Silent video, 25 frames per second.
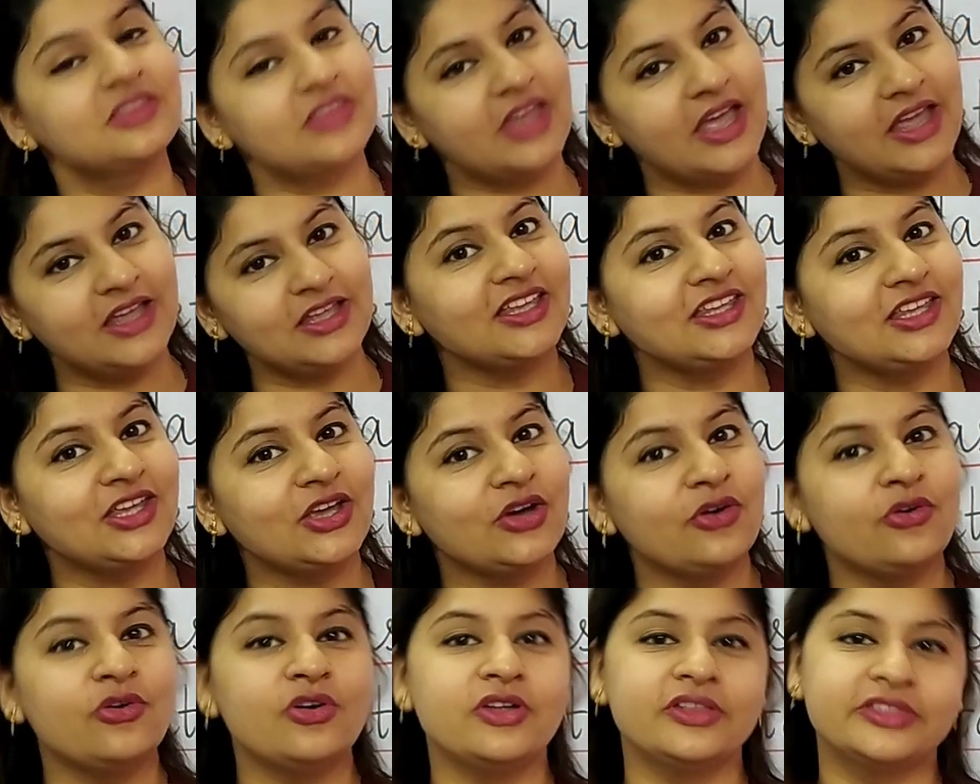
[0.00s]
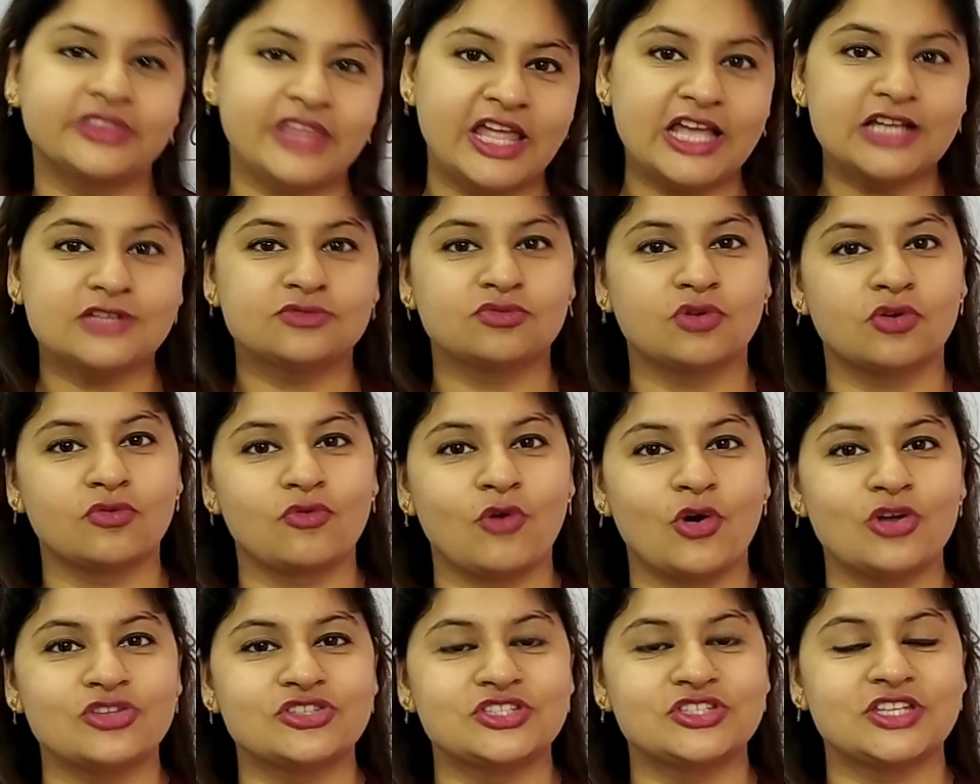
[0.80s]
Thank you. Thanks
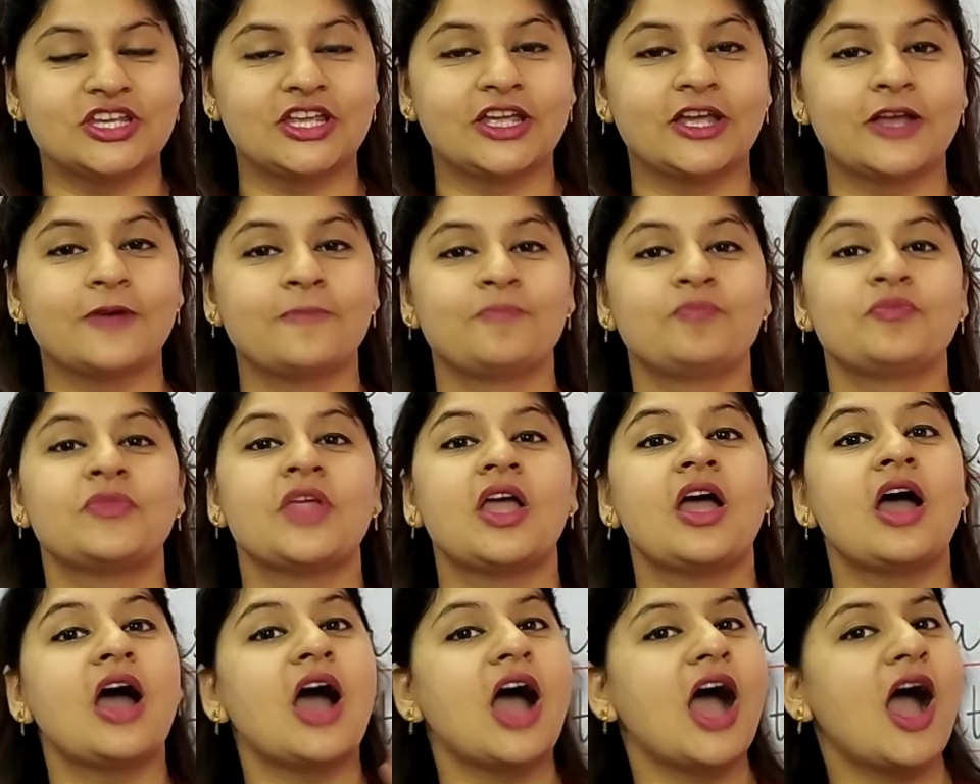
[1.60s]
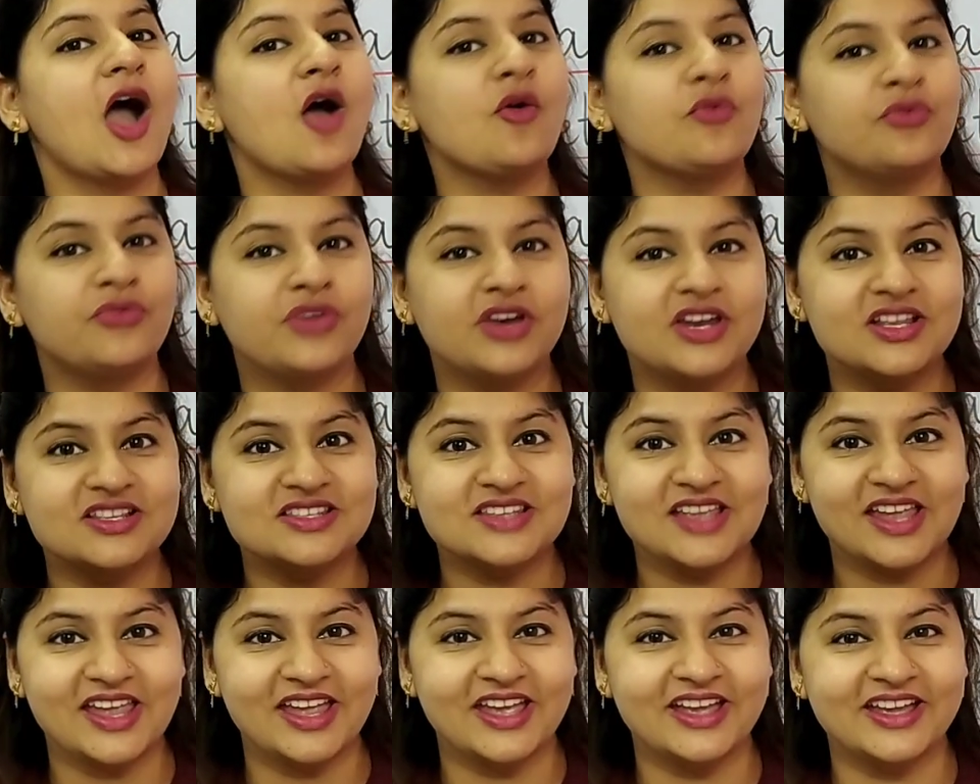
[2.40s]
for watching. Auf
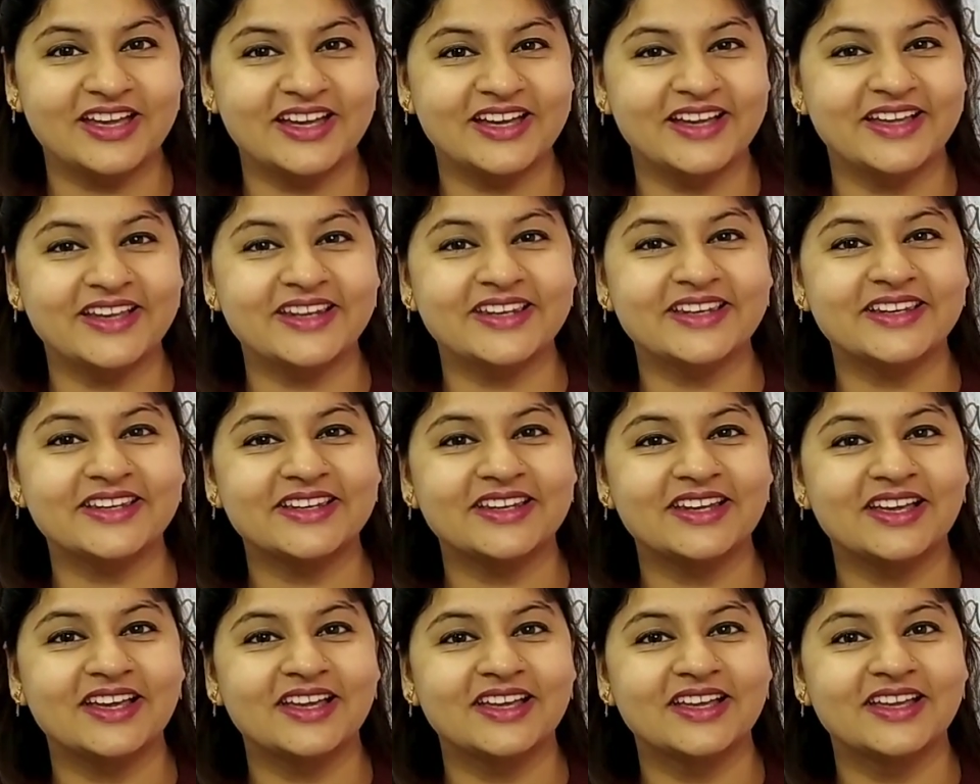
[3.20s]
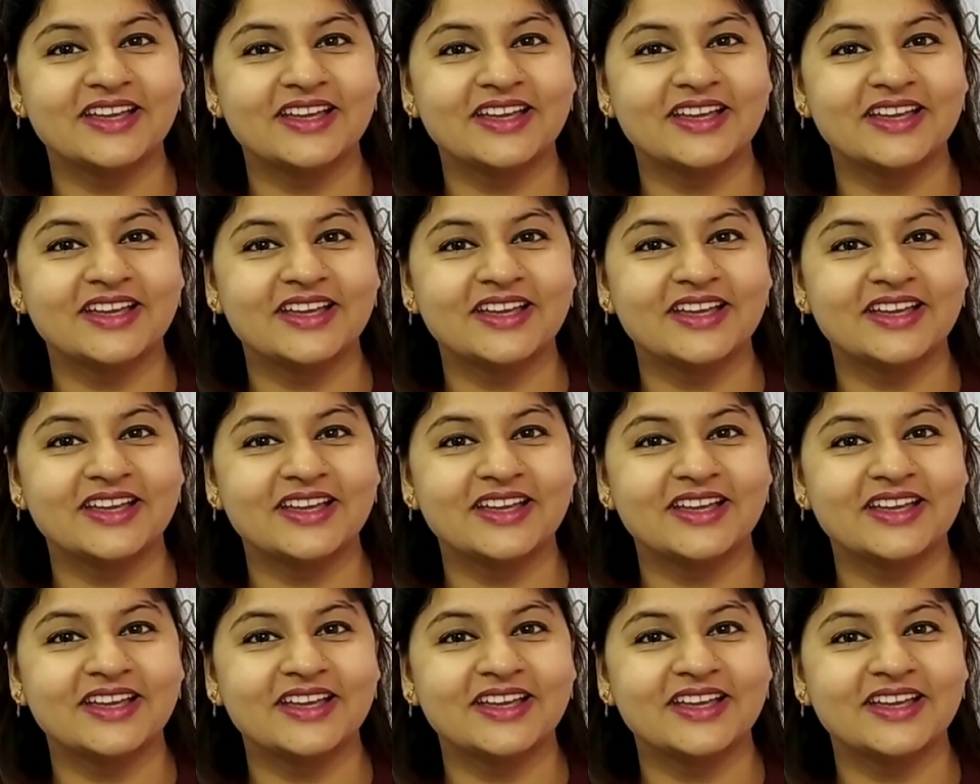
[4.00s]
Wiedersehen.